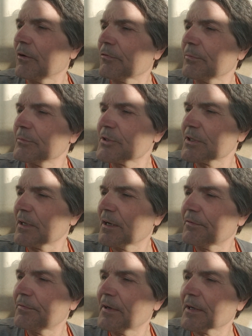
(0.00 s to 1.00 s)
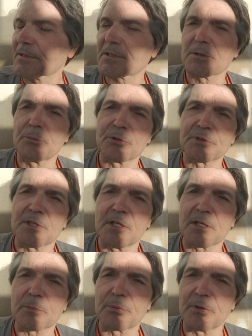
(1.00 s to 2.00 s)
from GFS, the
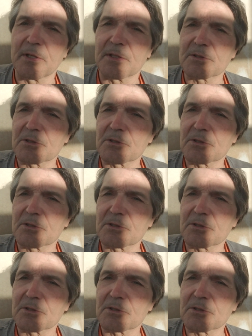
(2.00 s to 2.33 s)
Mosaic brand.